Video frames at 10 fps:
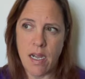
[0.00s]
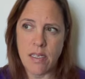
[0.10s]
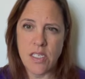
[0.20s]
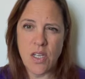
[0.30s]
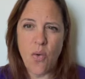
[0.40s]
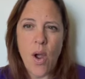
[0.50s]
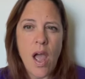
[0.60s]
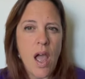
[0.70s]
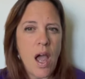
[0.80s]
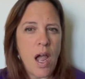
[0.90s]
So
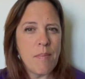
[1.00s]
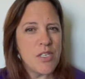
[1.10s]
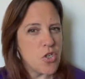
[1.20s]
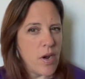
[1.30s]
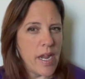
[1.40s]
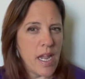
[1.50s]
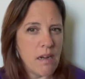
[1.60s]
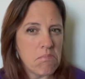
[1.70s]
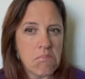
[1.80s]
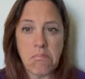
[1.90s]
I'm
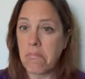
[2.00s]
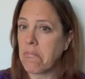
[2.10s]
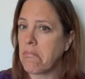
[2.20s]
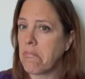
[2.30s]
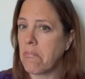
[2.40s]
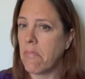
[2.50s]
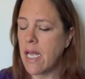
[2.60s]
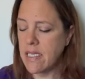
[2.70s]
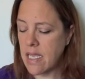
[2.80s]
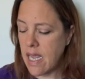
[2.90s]
enjoying
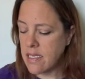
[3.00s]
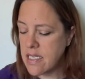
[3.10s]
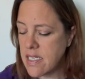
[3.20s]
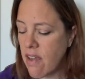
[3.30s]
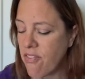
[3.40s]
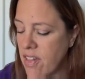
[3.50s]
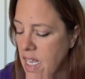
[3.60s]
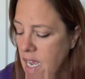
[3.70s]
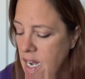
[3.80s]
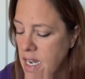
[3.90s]
it. It's
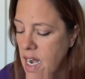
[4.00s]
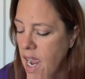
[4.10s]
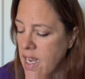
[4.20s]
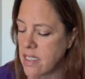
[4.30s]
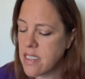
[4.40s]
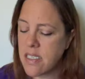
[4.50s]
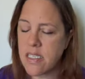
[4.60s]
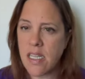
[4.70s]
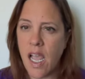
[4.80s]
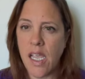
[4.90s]
definitely a
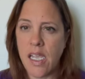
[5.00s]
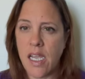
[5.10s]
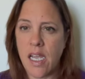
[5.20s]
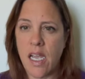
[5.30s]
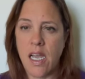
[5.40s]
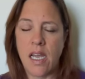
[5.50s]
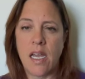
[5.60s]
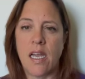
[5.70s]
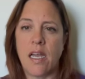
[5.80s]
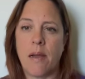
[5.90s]
nice like
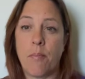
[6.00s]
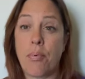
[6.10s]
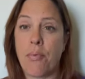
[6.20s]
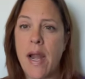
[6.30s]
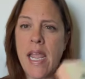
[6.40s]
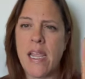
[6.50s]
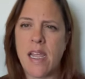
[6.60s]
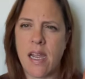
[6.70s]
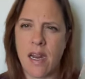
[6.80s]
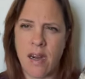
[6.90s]

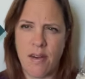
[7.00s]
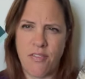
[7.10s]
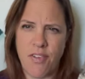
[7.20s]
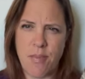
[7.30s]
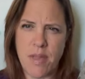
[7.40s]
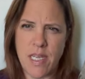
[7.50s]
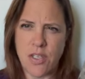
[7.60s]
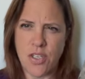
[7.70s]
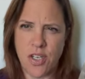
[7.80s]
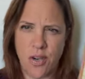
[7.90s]
break from
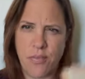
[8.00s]
these two.